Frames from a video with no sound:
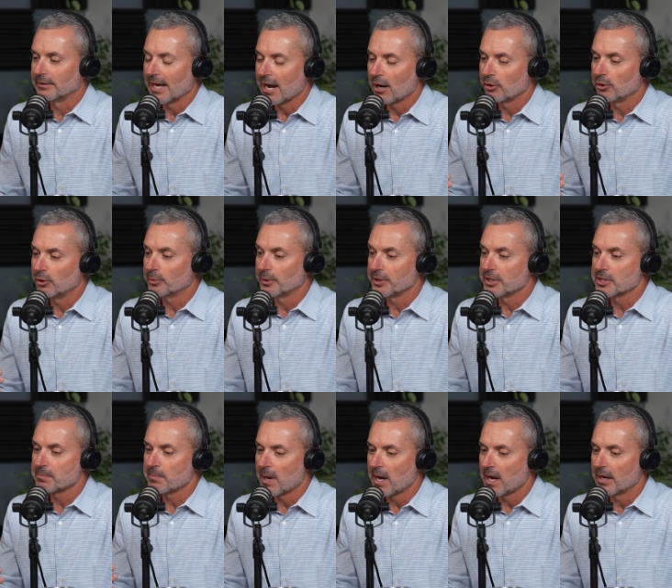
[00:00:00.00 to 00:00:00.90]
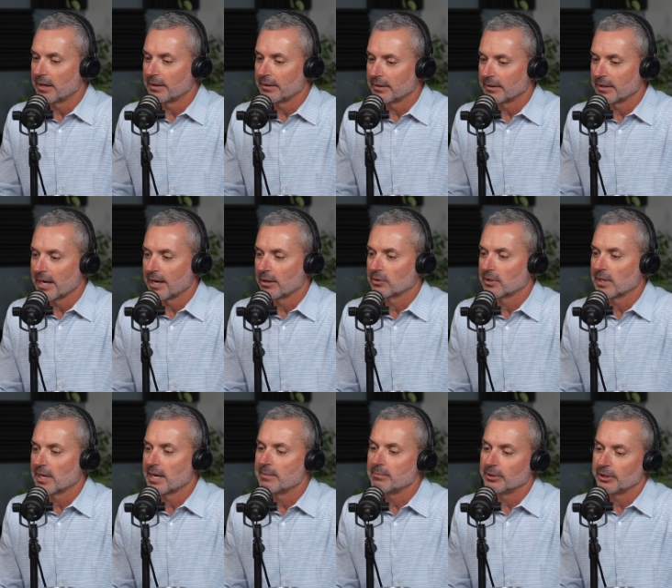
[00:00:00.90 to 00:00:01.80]
how you respond and how
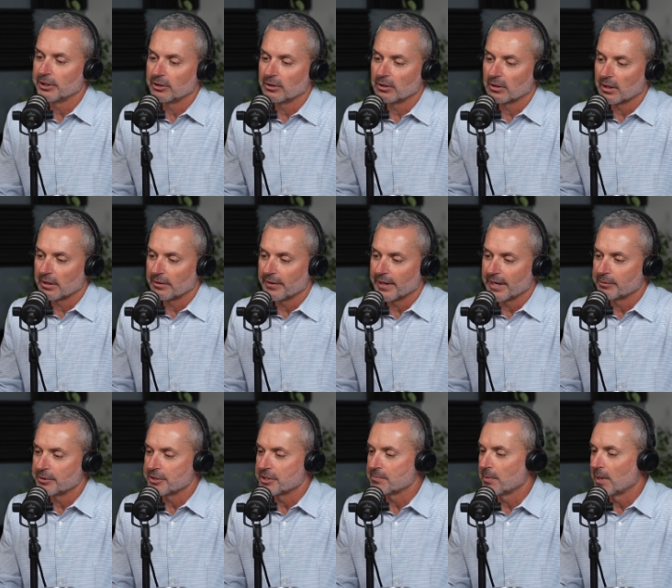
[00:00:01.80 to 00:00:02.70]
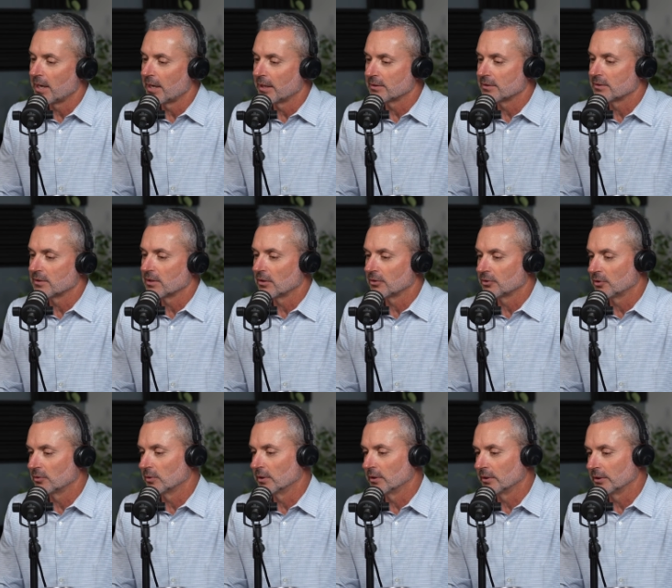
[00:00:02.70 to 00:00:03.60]
timely you are in that response is
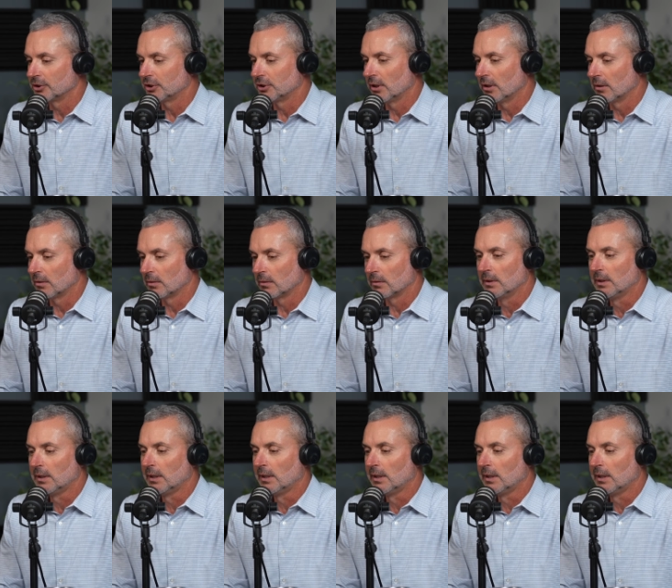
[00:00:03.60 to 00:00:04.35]
also going to show